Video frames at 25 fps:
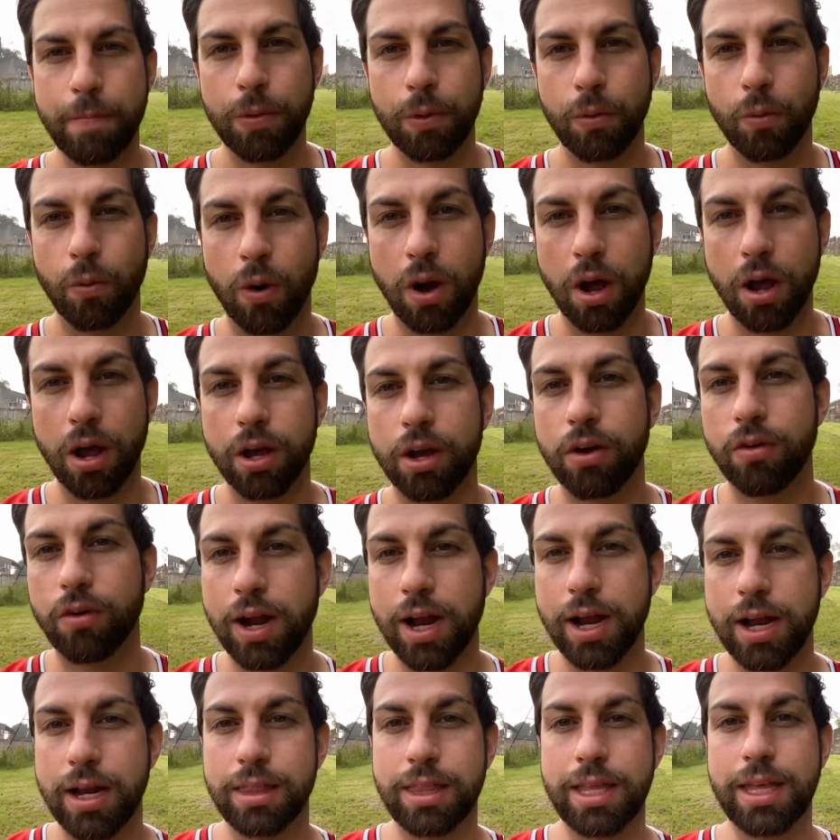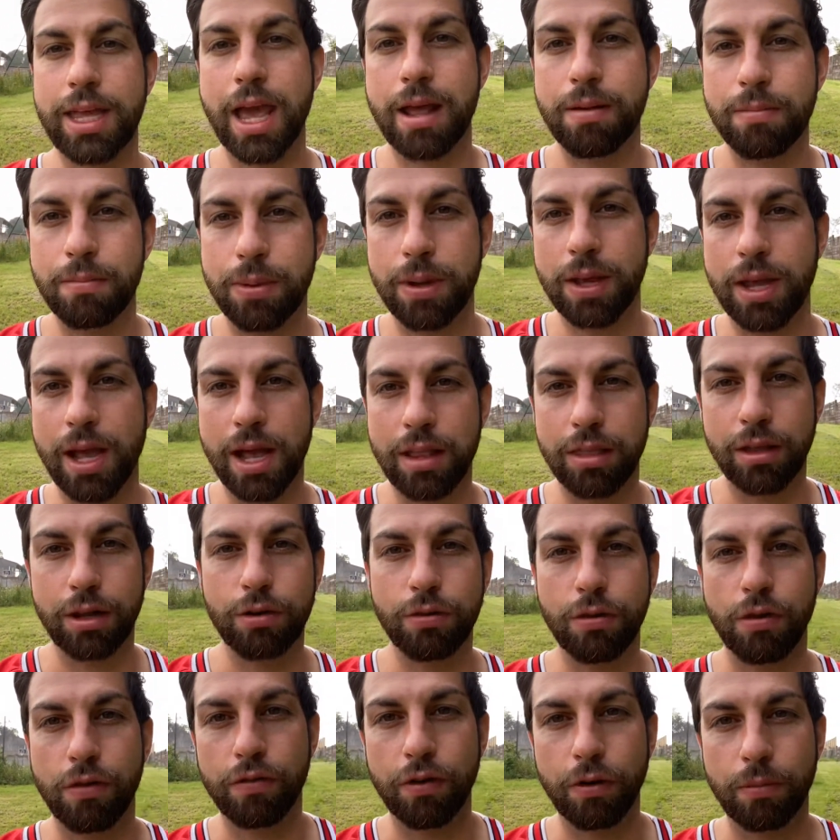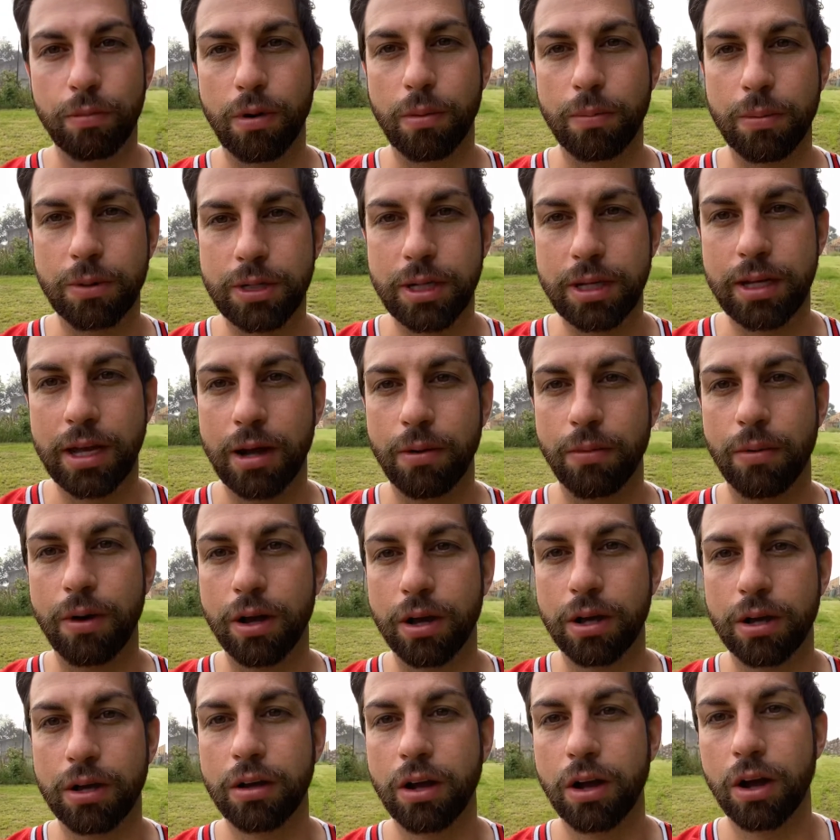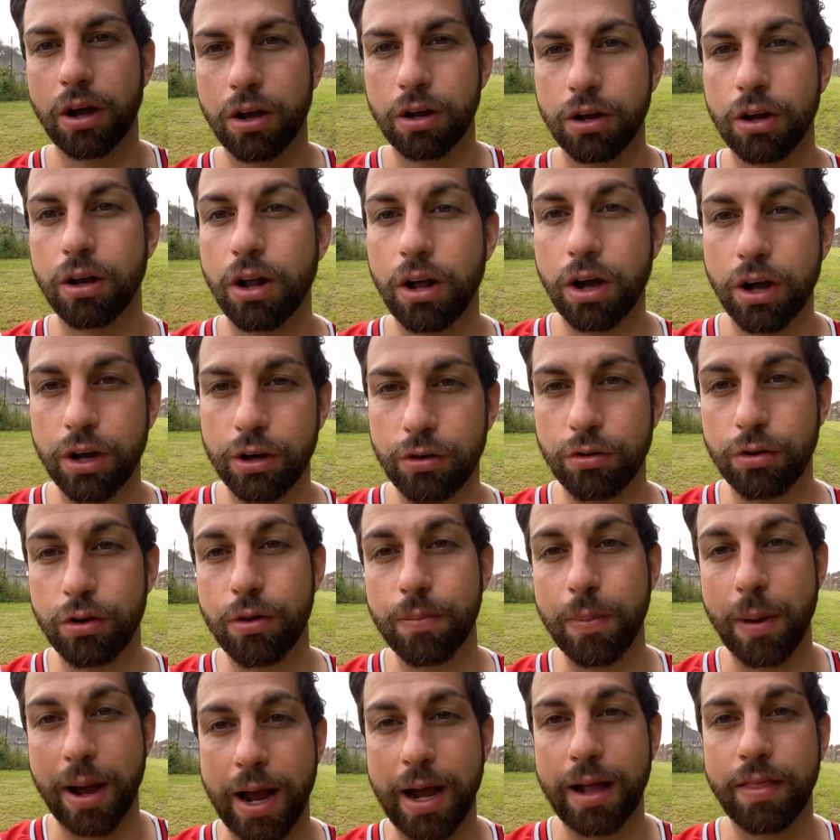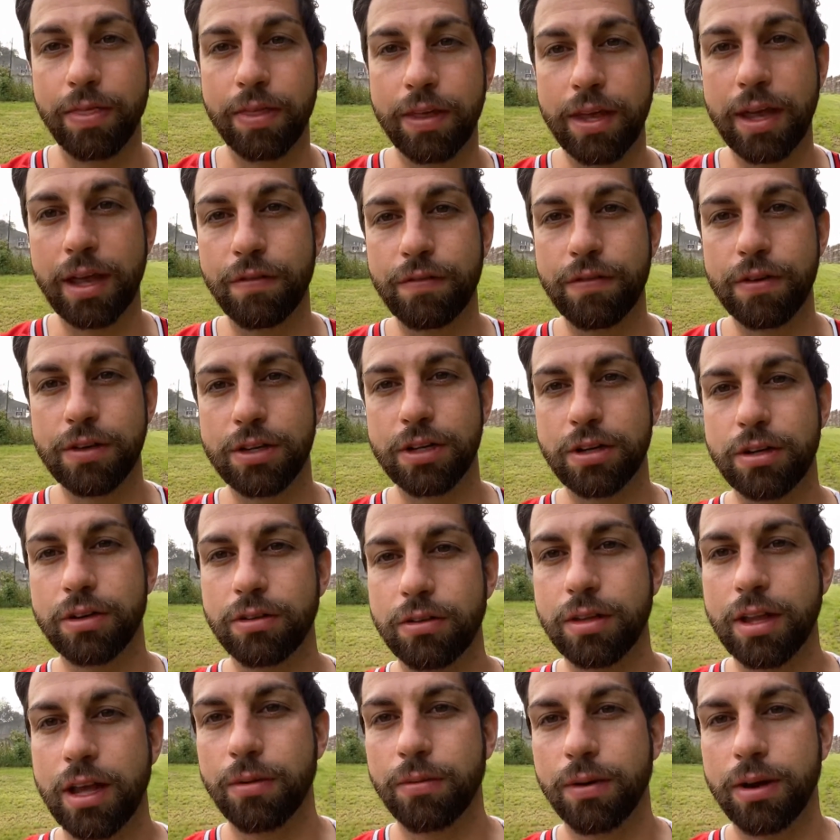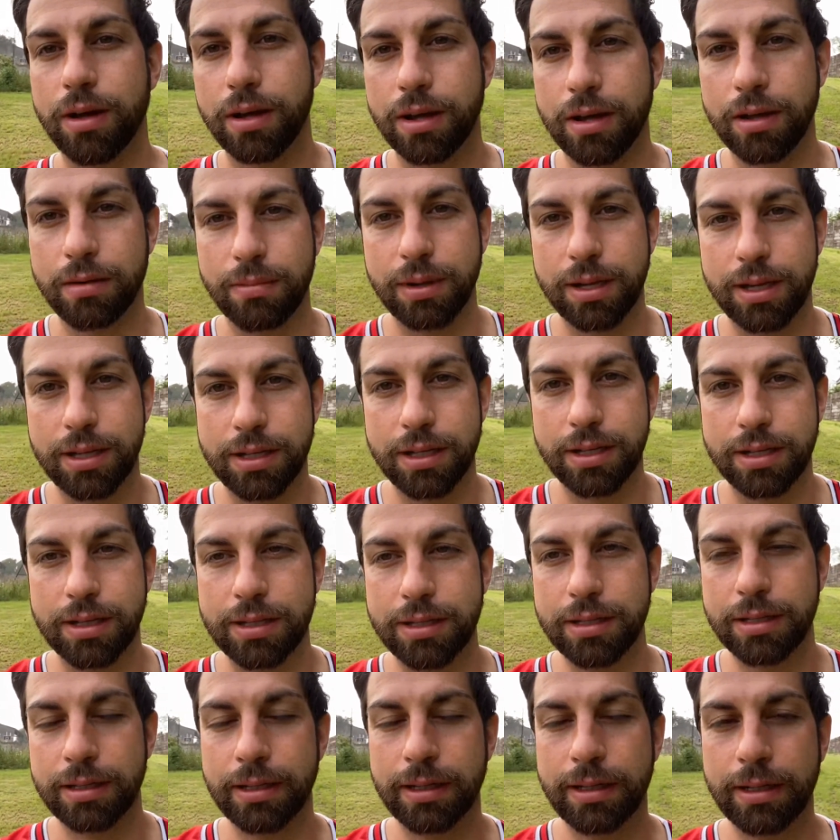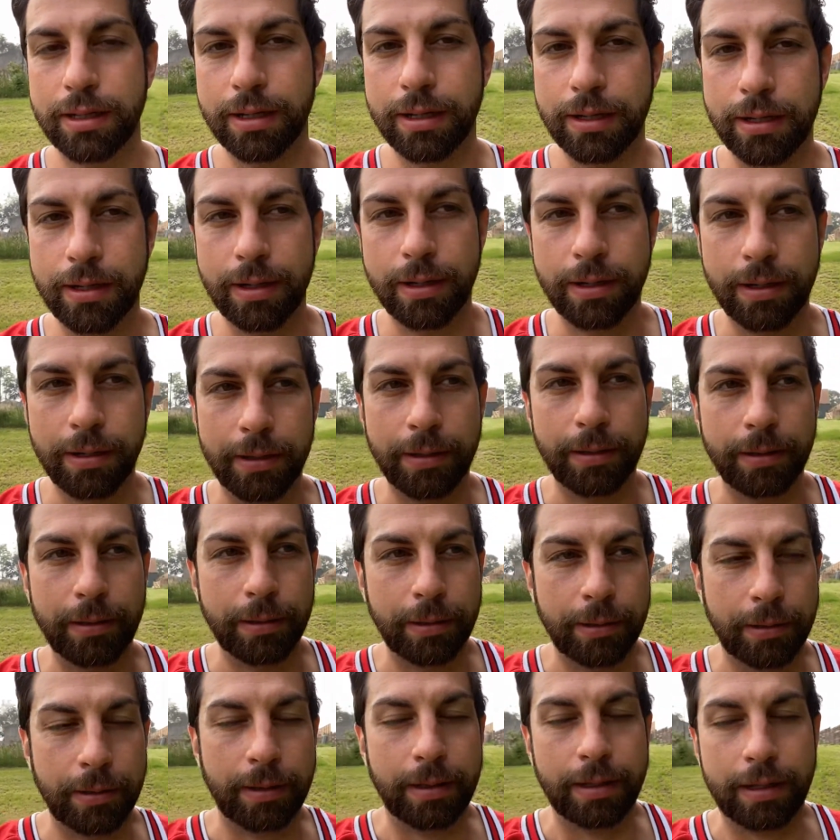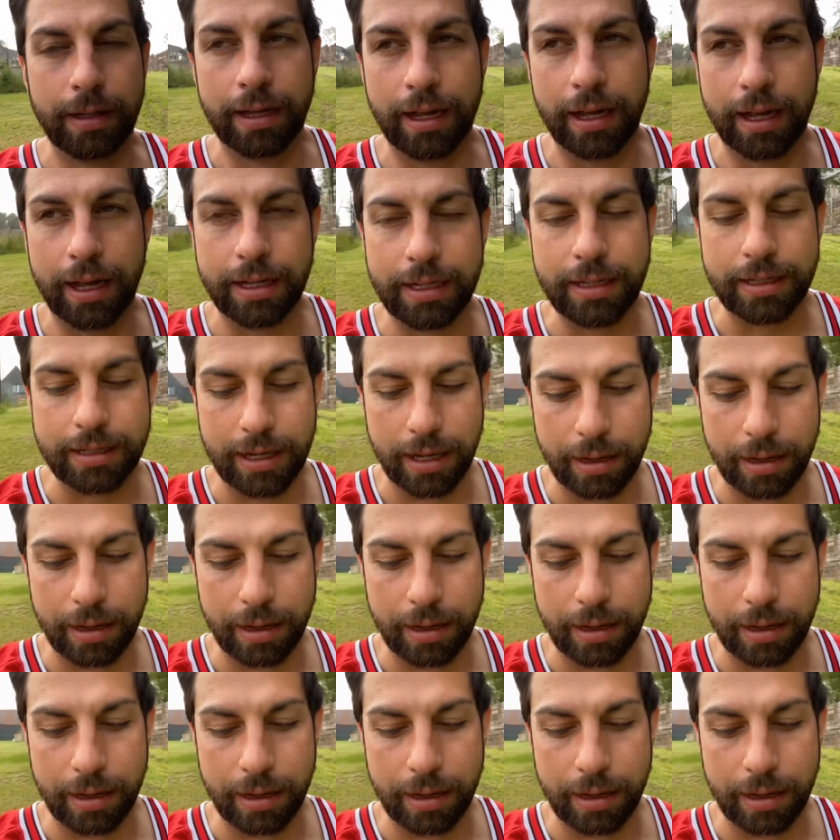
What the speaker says: why I created the NPN, the Norfolk Property Network online group, and the physical networking meetings. And